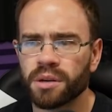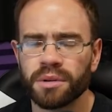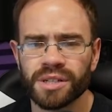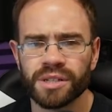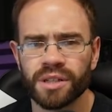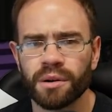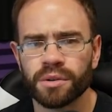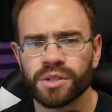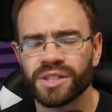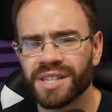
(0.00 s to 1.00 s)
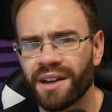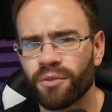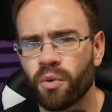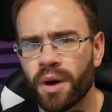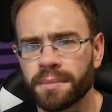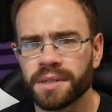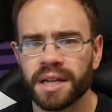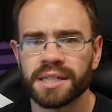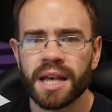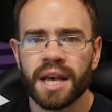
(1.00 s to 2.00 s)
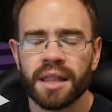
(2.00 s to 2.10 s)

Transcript: There was there were several websites